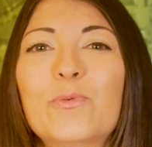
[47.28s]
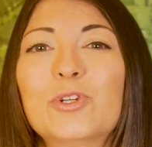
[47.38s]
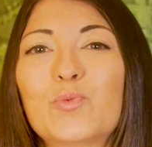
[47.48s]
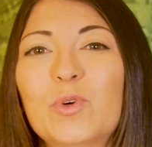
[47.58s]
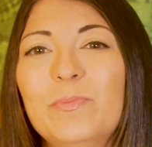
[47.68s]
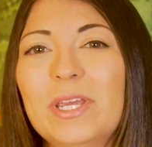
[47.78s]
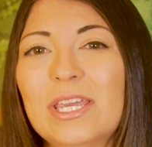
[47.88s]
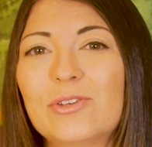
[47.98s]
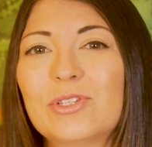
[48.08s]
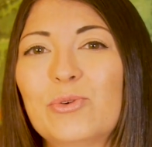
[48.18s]
which would be
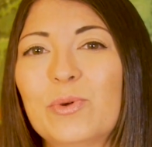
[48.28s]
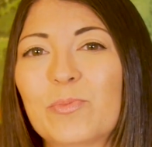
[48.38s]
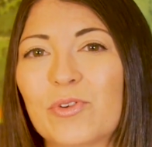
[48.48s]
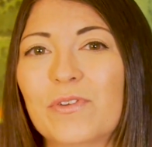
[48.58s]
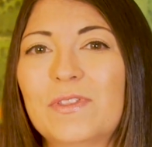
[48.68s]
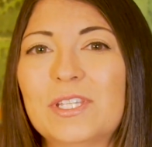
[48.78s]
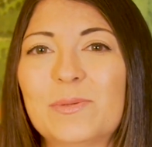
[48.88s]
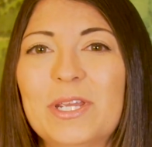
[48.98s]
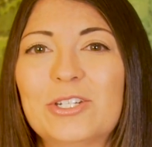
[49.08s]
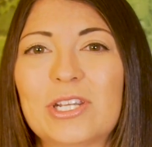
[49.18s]
used to improve the
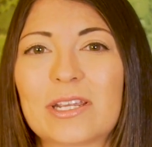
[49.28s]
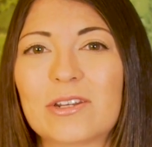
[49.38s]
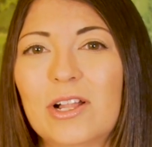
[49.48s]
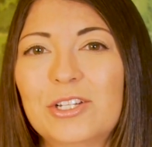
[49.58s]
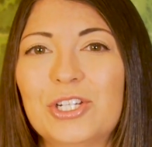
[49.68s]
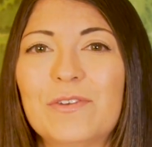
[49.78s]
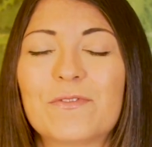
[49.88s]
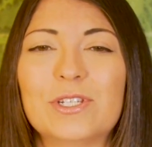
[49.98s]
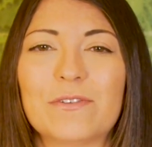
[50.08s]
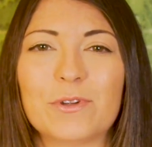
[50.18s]
speech technology
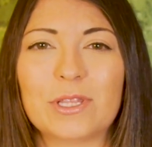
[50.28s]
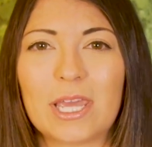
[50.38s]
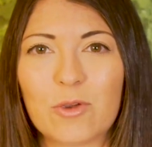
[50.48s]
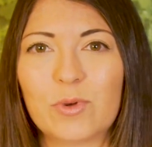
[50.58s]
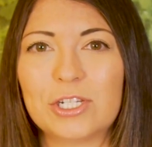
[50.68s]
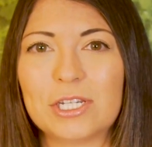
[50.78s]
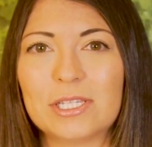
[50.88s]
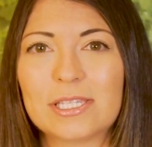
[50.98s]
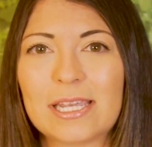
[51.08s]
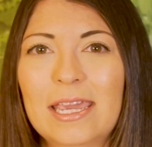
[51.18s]
for different
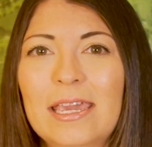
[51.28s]
languages.